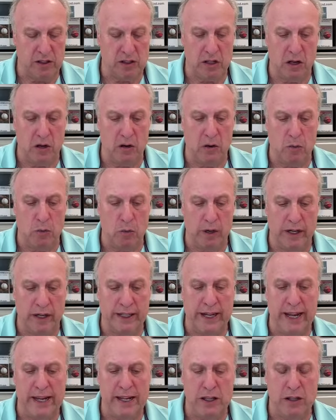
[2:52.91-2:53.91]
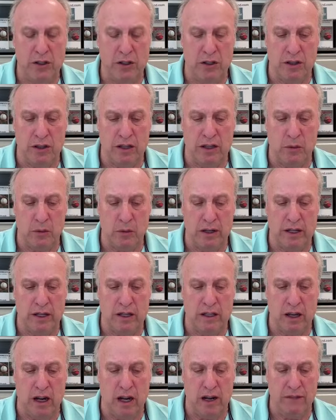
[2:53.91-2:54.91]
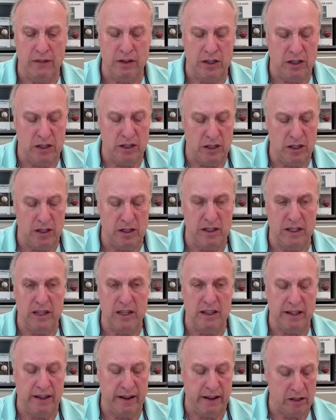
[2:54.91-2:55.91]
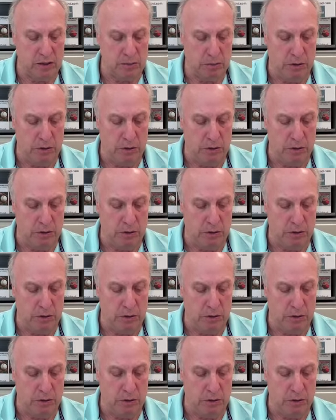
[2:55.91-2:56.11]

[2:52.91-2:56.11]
So we're going to dive into the details.